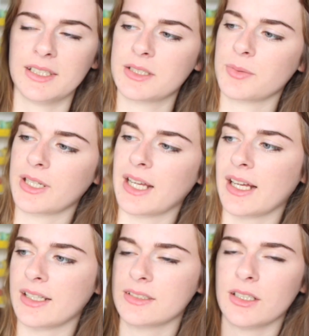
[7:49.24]
and this one
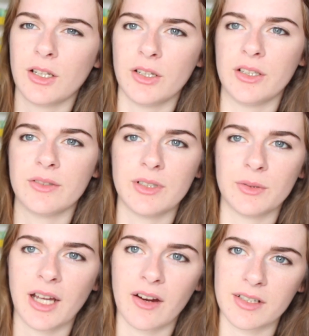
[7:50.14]
has a load of
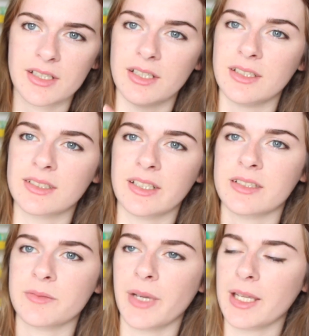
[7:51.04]
little characters and
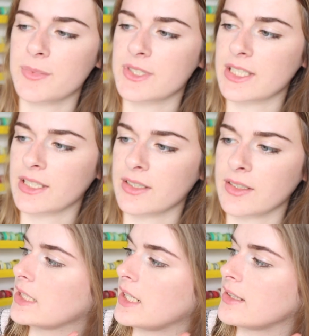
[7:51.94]
then some papers in.
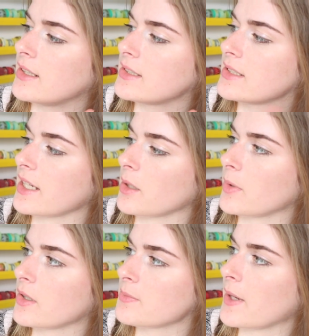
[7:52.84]
And then there's a
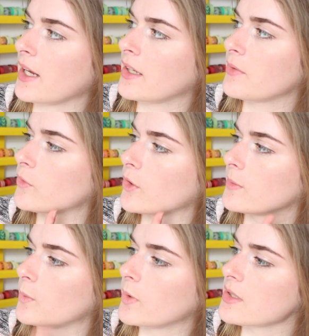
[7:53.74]
decoupage pad
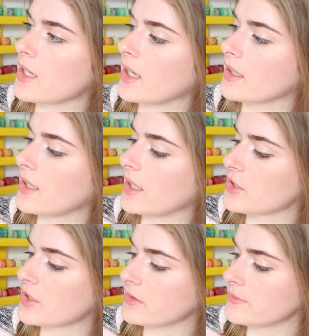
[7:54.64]
from the Wonderland
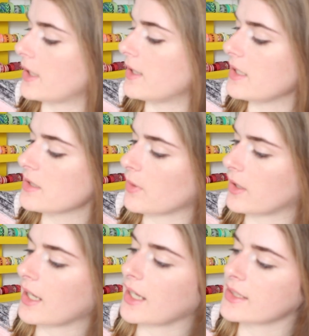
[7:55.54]
collection, and this
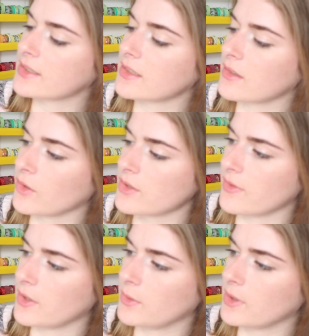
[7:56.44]
one has lots
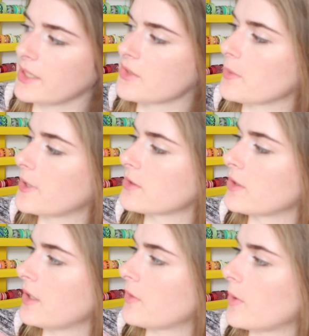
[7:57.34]
of little glittery bits
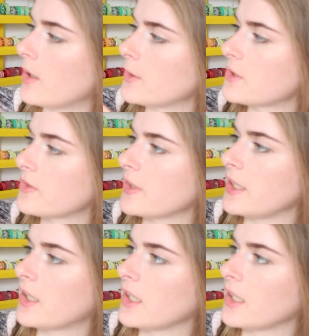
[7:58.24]
on it as well, which is really